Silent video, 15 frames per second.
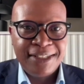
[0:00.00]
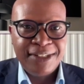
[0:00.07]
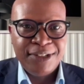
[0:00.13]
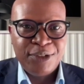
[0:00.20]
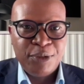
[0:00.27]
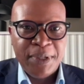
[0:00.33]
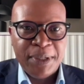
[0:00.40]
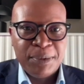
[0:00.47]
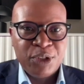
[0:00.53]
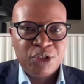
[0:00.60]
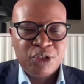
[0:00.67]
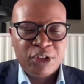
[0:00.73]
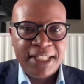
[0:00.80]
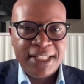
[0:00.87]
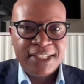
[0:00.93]
you should be able to
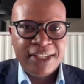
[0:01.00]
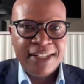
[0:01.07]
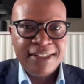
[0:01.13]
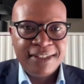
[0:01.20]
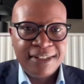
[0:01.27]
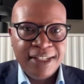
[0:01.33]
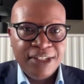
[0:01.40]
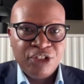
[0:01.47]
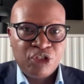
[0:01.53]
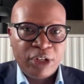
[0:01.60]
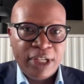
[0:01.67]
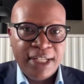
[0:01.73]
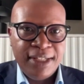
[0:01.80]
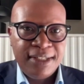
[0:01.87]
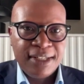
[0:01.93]
trade the shares, then
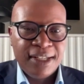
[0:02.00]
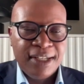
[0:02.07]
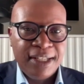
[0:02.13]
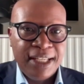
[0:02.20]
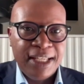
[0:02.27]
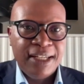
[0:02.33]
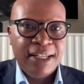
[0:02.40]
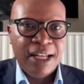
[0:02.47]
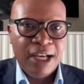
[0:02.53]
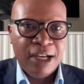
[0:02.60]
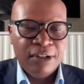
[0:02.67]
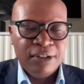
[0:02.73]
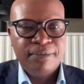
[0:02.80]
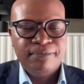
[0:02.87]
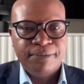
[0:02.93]
trade in and out.